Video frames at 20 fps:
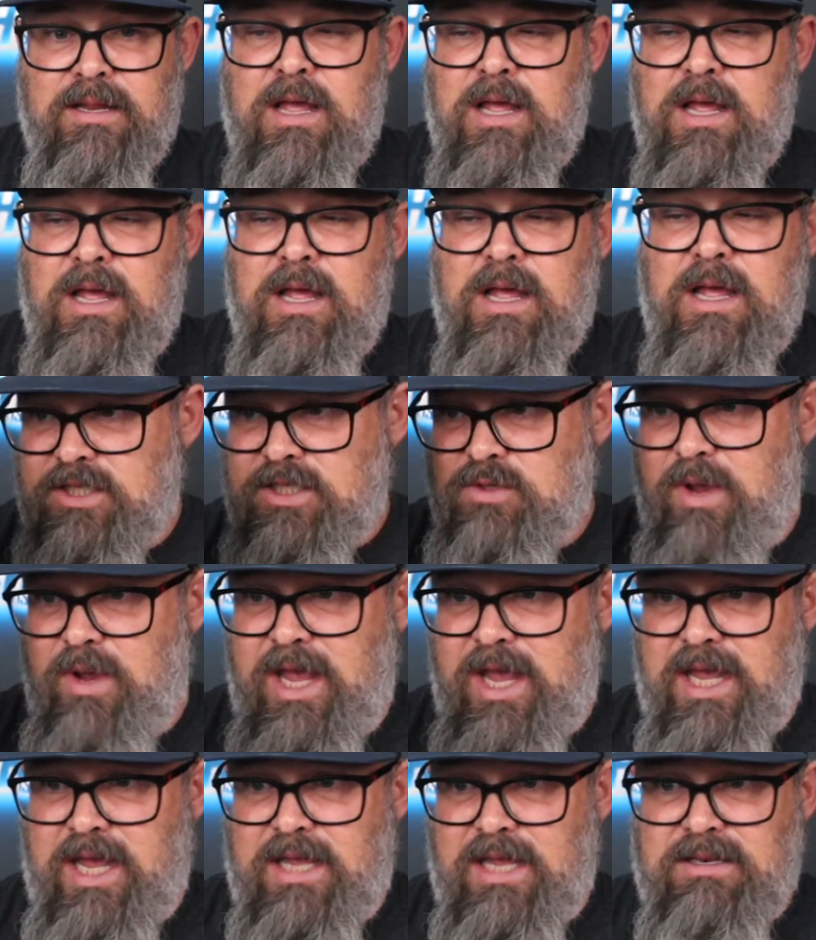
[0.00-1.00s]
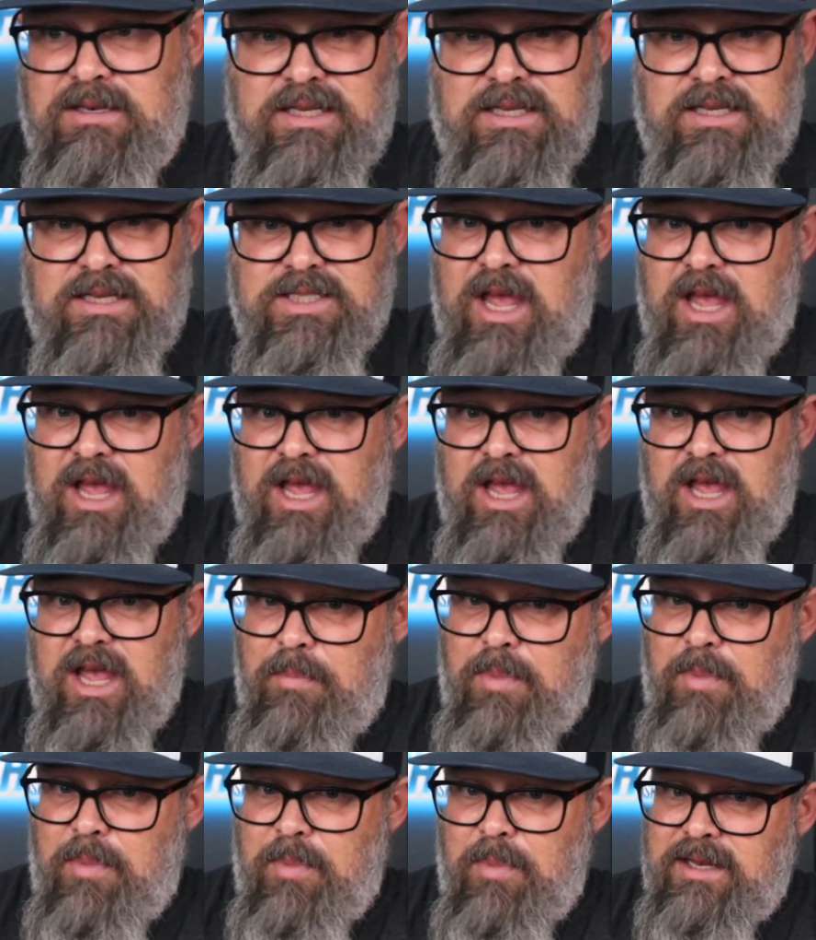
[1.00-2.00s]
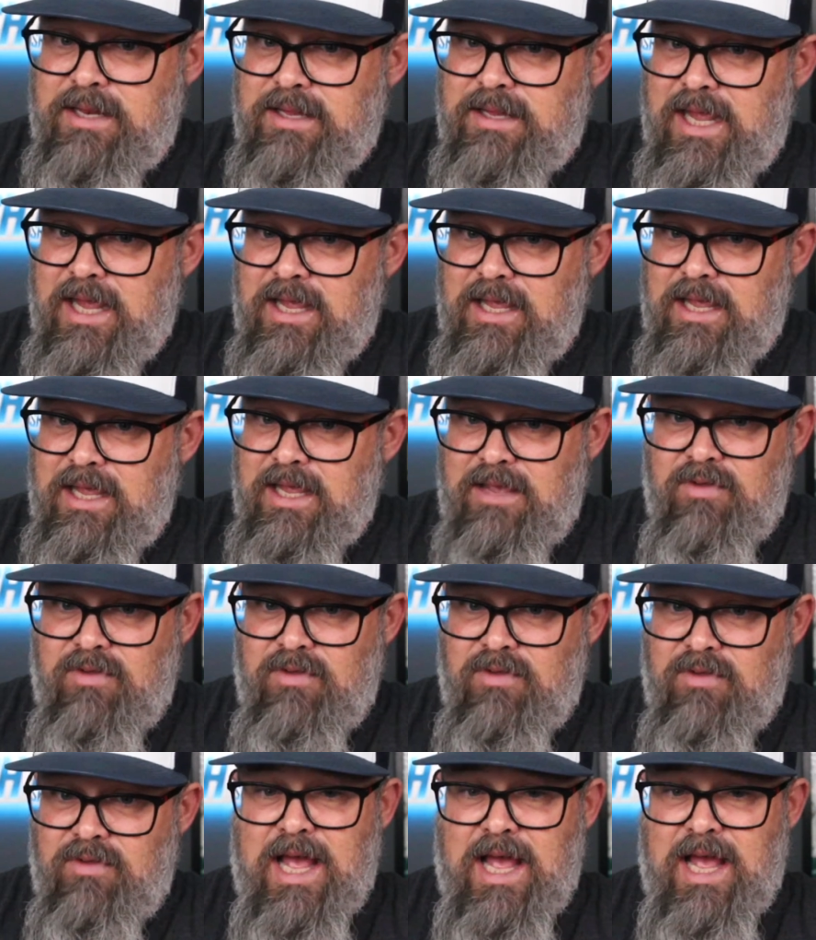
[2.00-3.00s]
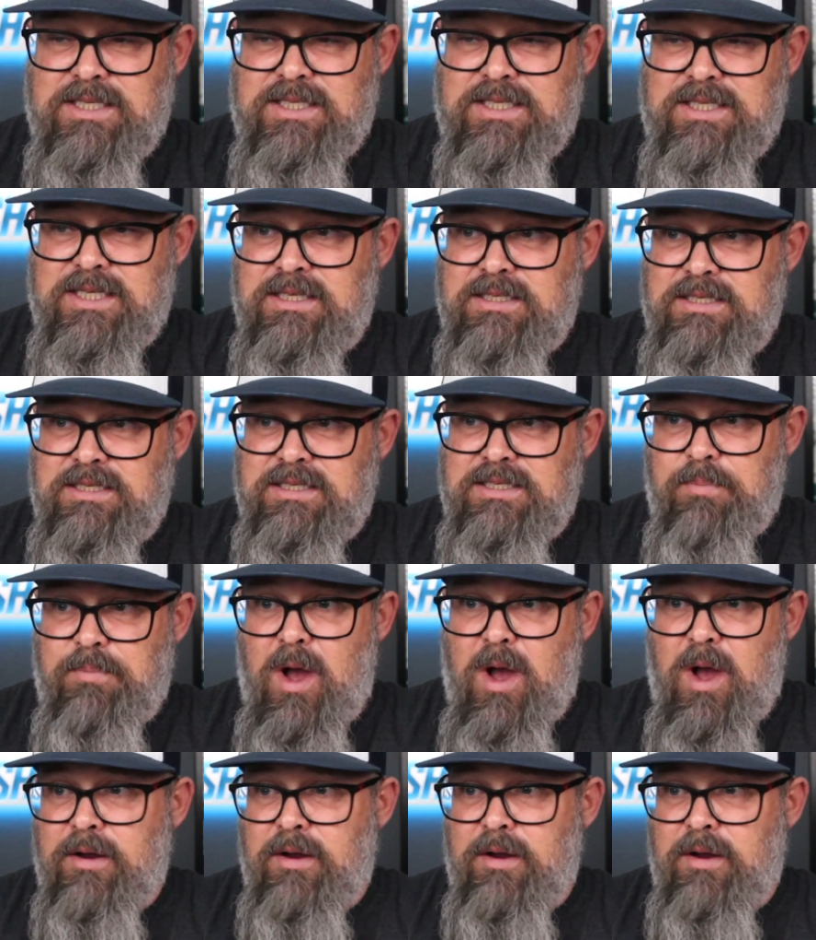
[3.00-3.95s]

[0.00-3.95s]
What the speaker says: This way it doesn't get hung up on anything, even if you're casting in deeper water.